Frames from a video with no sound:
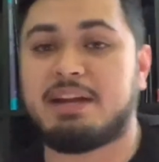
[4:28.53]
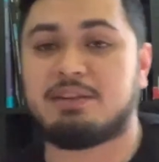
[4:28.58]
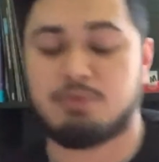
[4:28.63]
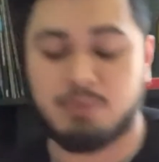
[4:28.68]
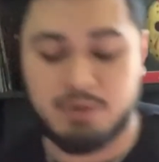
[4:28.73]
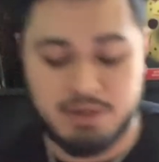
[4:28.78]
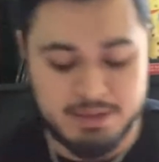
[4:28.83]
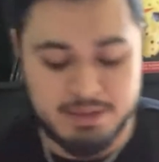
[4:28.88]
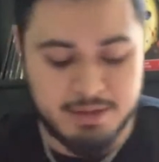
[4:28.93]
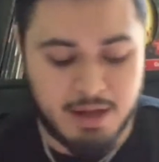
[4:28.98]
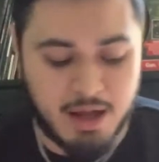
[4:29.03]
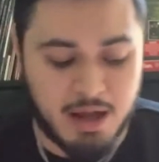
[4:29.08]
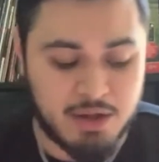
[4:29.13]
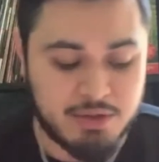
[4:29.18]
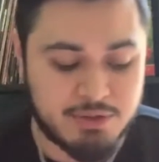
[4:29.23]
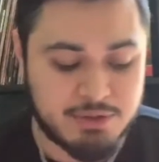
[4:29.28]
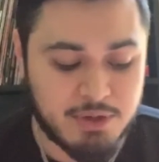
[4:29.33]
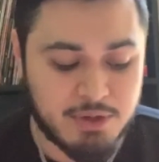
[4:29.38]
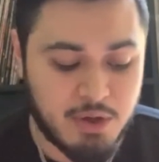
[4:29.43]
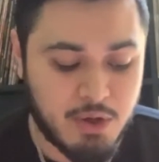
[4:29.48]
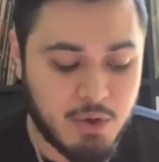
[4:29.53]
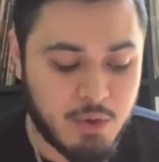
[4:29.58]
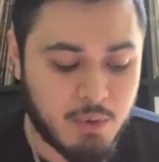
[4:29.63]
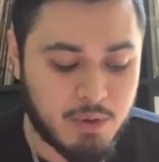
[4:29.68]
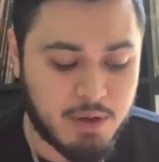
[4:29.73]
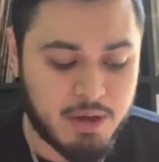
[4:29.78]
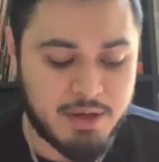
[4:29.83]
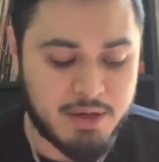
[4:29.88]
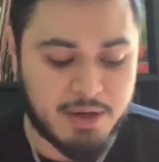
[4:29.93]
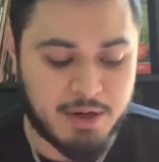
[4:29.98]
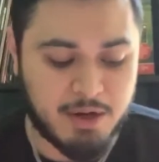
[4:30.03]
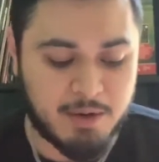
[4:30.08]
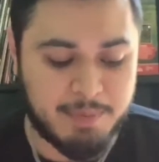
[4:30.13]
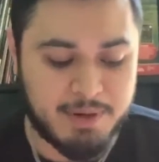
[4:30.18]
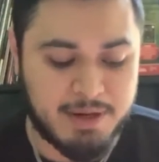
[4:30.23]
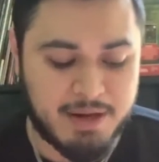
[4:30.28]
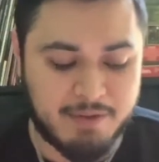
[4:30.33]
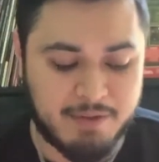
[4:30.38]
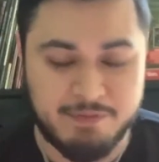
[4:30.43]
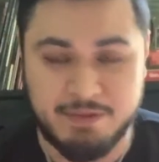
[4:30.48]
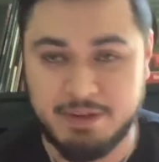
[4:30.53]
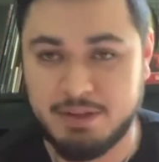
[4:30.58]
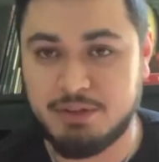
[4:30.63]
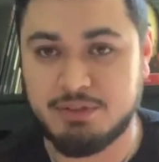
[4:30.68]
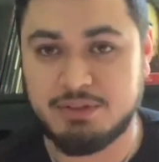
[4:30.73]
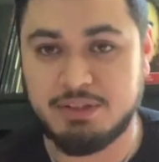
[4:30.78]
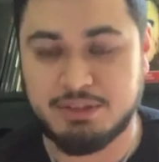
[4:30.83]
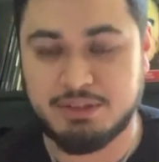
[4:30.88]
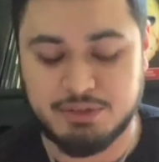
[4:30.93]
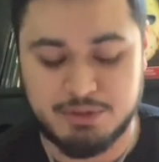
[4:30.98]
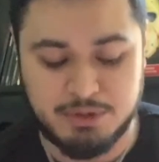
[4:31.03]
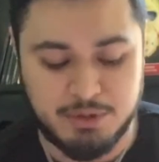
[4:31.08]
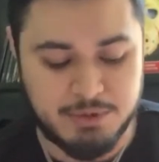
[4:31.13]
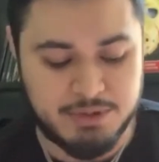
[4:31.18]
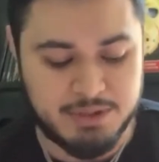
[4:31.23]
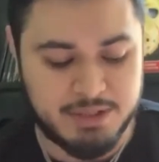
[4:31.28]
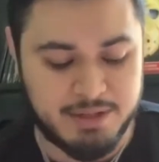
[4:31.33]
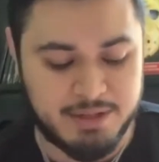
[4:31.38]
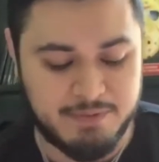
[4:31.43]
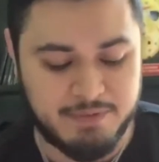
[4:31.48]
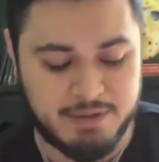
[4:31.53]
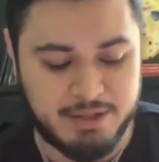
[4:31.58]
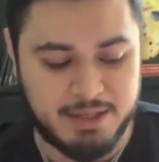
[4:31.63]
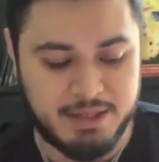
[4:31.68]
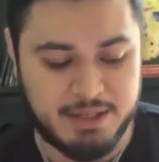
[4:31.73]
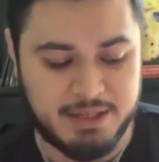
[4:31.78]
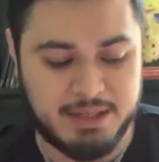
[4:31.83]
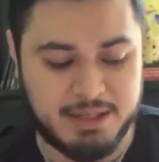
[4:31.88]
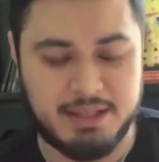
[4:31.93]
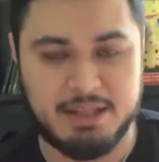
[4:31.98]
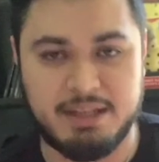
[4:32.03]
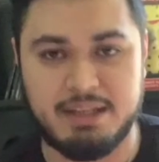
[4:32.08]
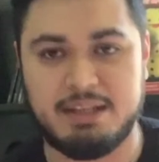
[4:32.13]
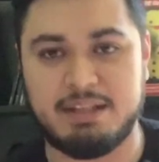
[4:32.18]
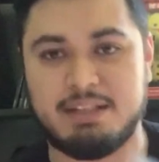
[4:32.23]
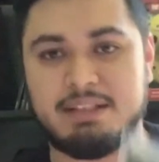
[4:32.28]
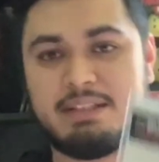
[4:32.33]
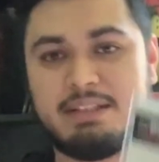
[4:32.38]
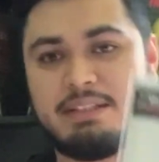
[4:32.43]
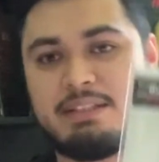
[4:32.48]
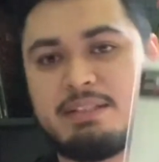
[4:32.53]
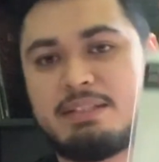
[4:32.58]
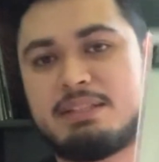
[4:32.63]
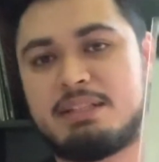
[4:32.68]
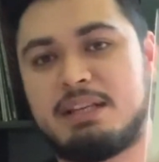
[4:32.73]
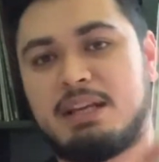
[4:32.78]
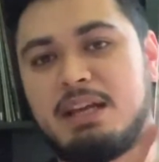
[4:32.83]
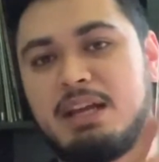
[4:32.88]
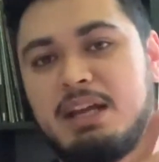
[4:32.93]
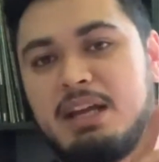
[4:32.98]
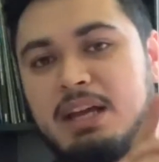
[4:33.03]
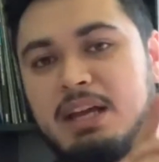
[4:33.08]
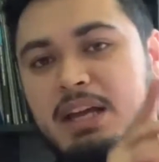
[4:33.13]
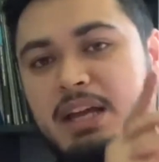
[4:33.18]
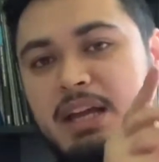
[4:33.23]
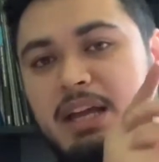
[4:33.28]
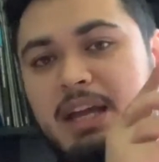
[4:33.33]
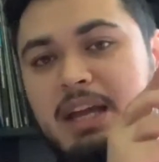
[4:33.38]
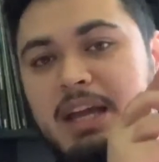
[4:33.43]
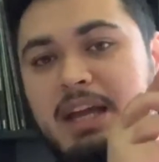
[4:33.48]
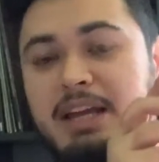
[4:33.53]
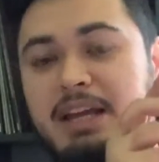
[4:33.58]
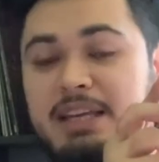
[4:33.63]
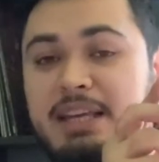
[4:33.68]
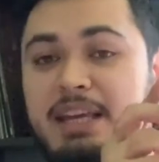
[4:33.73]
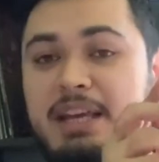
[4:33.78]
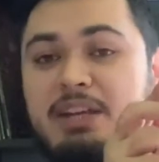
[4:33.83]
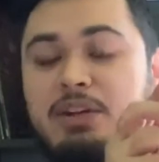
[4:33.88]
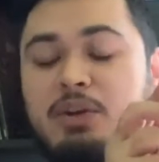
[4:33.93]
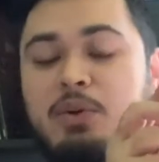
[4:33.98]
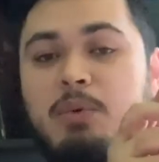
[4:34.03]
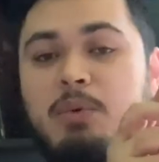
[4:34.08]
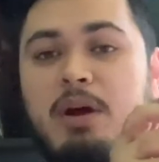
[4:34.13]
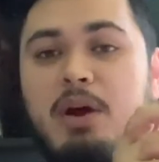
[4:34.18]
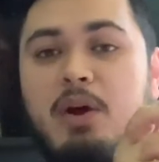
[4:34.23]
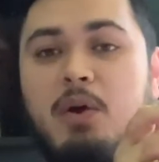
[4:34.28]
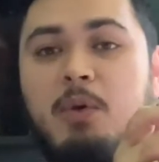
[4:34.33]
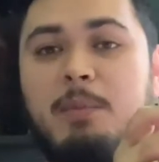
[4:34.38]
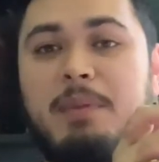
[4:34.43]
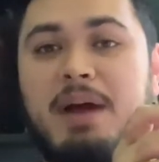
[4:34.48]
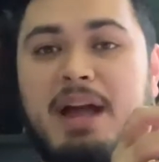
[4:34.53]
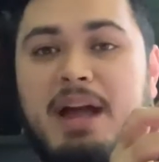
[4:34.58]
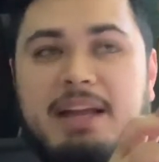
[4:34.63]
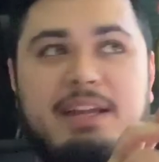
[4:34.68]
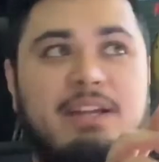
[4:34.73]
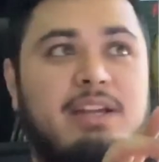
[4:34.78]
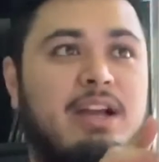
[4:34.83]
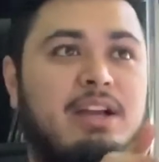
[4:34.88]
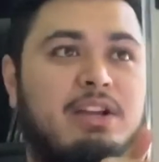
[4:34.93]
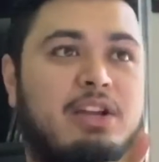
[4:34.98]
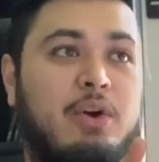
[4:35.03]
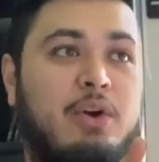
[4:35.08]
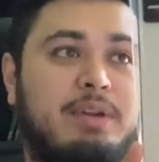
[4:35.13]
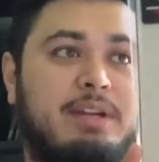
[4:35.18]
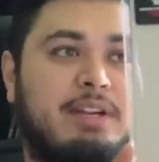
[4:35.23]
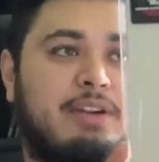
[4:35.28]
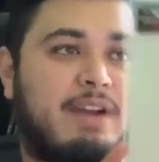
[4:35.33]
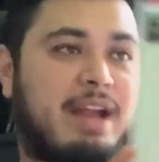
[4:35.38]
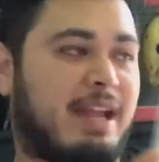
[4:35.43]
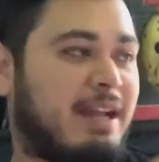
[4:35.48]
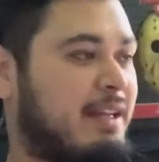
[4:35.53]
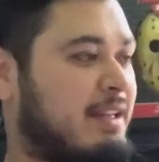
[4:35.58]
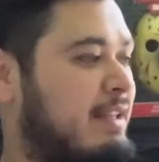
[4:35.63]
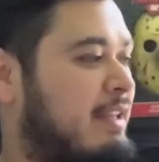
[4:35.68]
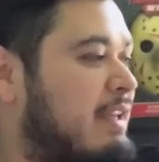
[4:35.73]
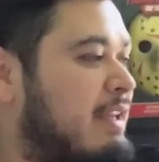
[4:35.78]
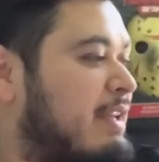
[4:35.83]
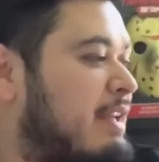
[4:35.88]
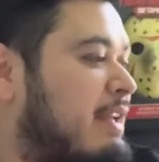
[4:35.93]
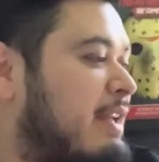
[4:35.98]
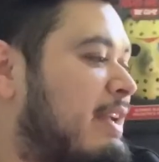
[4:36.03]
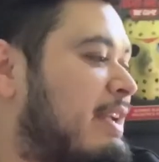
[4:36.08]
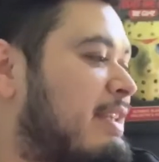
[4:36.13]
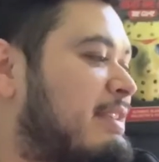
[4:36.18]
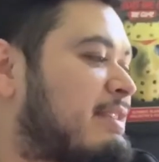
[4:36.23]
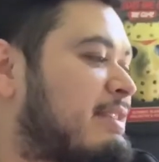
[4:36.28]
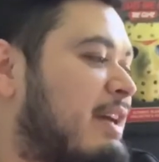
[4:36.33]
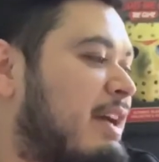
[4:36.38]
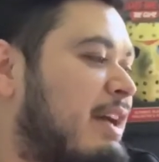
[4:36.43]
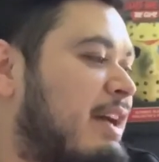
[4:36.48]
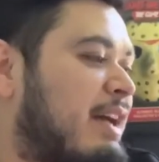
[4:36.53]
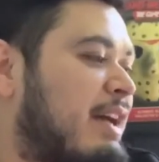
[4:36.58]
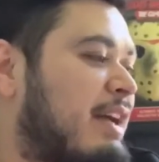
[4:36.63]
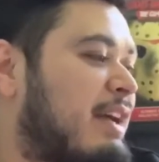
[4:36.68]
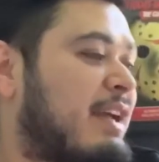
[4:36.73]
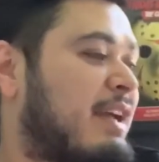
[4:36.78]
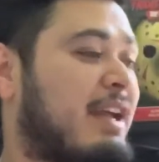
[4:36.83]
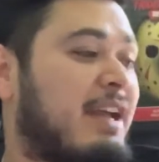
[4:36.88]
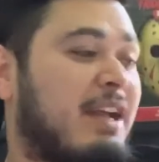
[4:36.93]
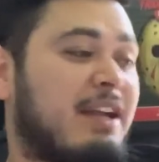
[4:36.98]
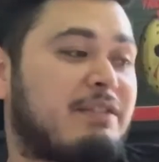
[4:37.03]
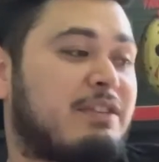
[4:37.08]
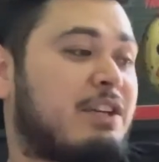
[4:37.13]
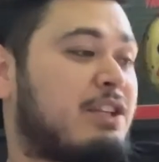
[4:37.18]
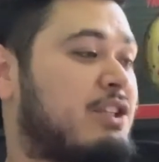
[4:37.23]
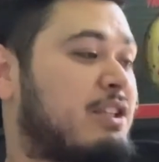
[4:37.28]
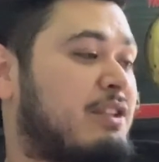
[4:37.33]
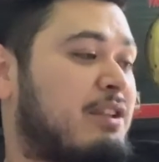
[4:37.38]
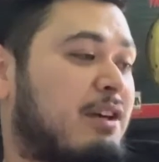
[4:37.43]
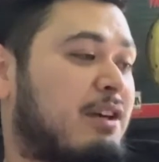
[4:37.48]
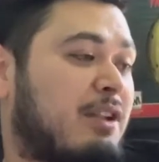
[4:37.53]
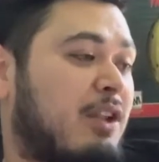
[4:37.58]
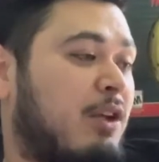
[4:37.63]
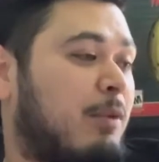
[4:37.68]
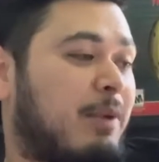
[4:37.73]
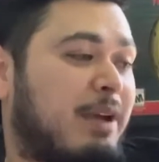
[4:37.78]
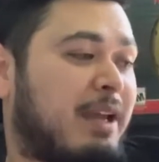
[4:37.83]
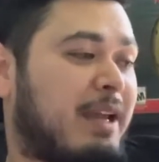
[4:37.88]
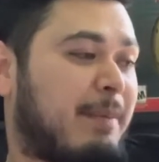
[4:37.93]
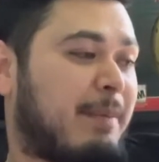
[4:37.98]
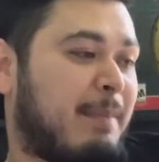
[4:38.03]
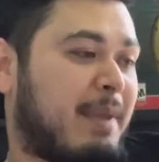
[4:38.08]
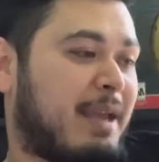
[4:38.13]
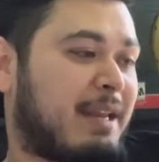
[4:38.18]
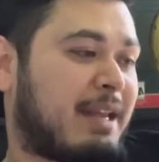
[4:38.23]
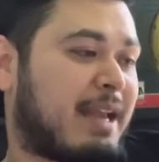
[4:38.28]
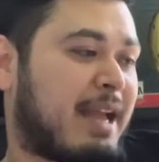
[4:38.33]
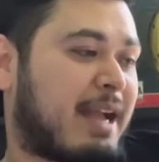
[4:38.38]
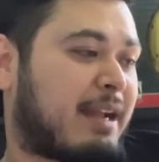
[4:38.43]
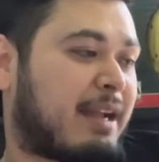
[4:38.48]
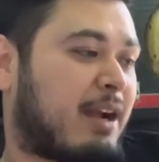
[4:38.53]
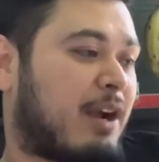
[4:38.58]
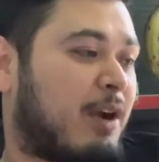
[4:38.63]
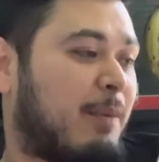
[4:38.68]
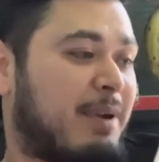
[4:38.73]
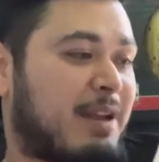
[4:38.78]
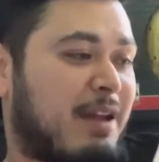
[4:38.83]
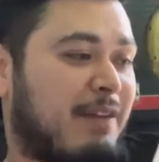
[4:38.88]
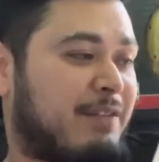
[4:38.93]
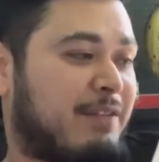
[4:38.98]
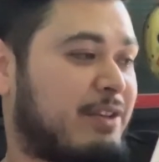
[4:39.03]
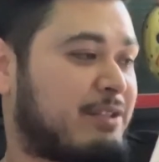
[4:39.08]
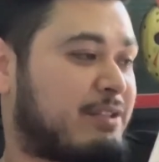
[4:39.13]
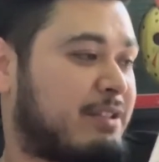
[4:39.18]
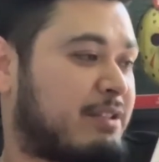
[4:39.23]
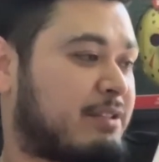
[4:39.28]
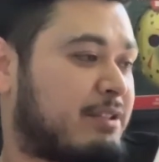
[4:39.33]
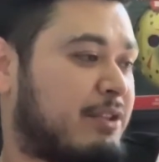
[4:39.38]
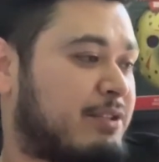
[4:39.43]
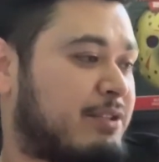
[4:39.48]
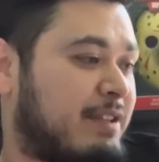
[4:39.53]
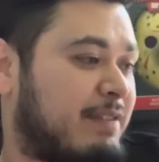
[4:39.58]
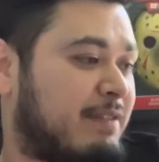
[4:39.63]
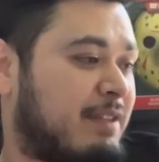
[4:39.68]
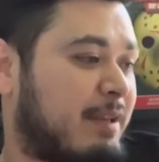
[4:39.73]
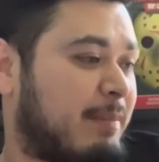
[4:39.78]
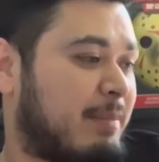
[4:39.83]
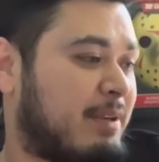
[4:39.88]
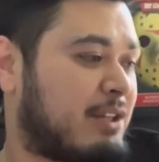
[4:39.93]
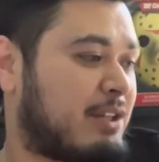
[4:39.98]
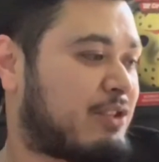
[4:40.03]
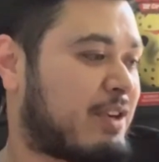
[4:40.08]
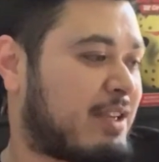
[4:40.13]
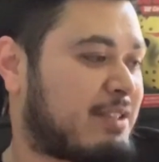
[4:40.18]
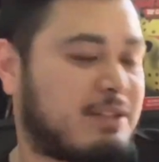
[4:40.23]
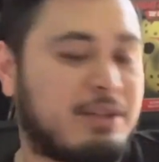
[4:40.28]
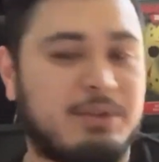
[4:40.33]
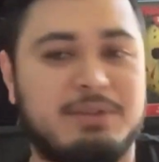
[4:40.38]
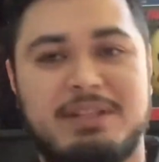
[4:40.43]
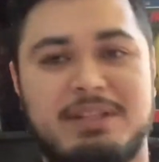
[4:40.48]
one is also an Urban Outfitters exclusive. It is Kid Crow by Conan Gray. It's featuring the global hit Maniac, Urban Outfitters exclusive limited translucent